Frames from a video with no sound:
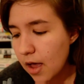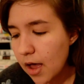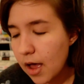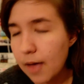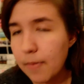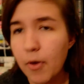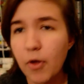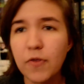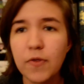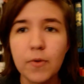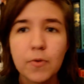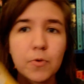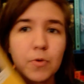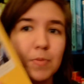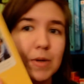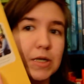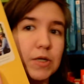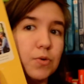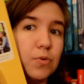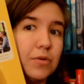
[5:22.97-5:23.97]
Um, also, it was
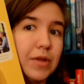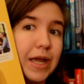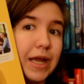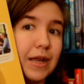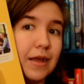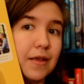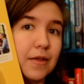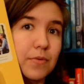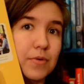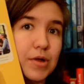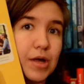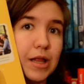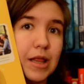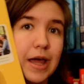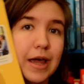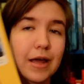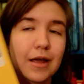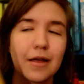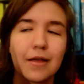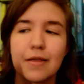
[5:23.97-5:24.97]
written by two ladies, which I
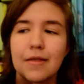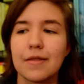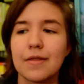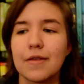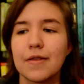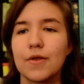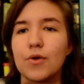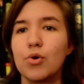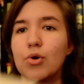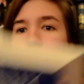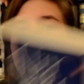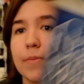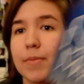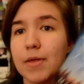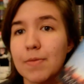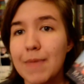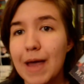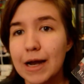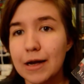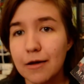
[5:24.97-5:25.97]
like because the pseudonym
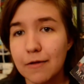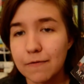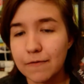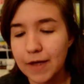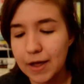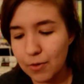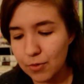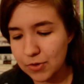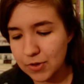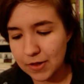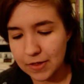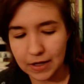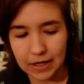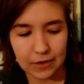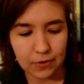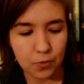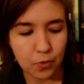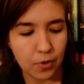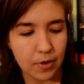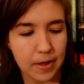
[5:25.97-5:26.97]
is Magnus Flyte, which I think
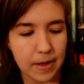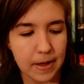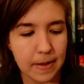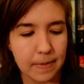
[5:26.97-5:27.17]
is cool.